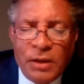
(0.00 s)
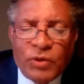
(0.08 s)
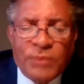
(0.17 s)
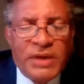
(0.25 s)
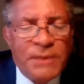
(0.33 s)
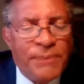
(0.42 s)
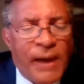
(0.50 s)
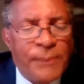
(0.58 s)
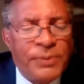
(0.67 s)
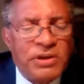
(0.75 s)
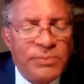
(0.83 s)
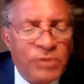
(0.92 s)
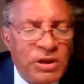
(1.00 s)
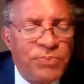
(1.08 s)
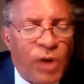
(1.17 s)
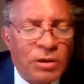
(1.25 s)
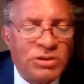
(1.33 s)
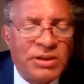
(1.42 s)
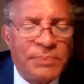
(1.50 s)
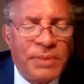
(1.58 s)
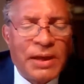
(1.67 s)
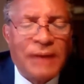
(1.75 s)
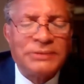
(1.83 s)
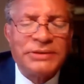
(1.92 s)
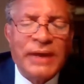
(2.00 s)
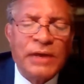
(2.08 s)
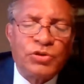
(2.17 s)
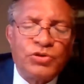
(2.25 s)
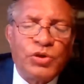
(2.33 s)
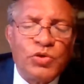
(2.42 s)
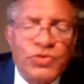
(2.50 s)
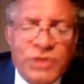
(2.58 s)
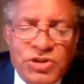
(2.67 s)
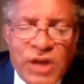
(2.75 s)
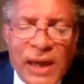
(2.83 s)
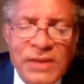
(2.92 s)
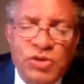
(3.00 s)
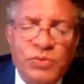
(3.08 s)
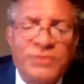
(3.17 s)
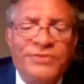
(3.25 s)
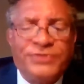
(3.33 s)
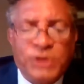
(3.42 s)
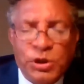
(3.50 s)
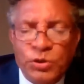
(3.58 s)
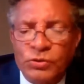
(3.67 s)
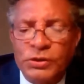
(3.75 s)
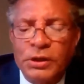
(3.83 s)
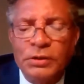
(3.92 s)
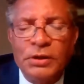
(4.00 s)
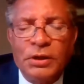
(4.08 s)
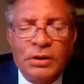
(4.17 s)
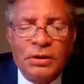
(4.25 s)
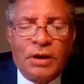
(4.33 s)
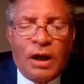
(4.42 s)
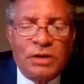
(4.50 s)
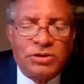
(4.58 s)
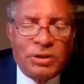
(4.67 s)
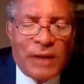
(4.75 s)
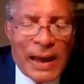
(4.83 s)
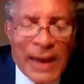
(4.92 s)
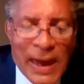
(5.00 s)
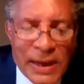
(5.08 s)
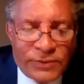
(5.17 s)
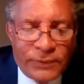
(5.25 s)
where BPEP and community partners have begun to introduce the changes reviewed on July 8th.